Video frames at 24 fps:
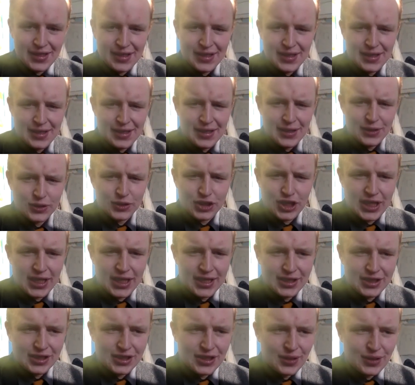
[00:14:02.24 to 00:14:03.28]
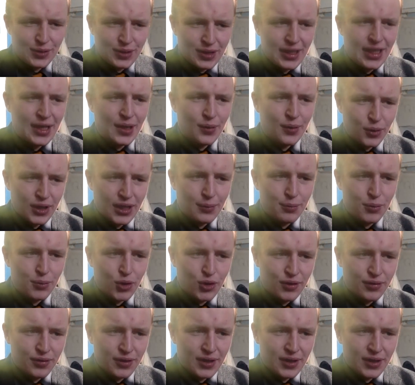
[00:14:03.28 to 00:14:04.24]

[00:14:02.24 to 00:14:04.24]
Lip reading: it'll change and yeah, we'll get more of